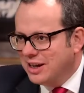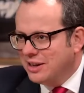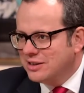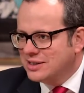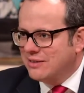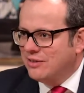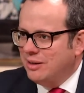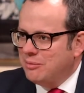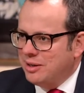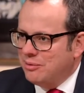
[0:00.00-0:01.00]
and others? Even, I
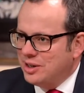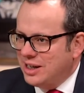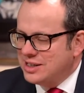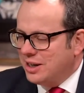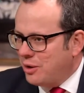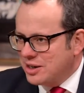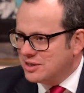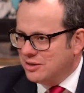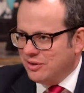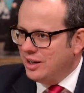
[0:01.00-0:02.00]
mean, is it a
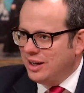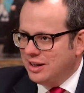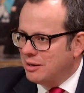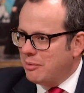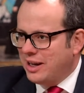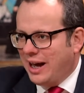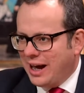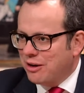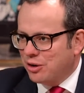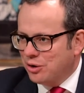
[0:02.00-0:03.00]
question of no matter
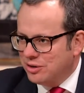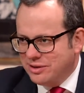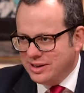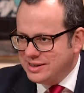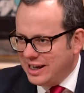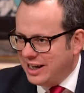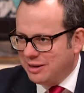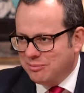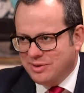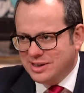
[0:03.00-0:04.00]
how good the
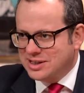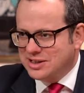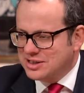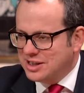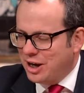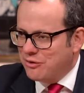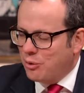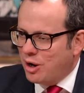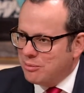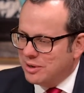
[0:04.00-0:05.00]
team, this is just an
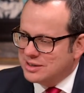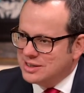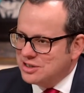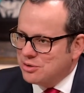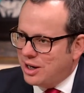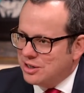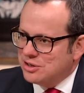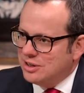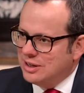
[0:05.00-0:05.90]
overwhelming situation? I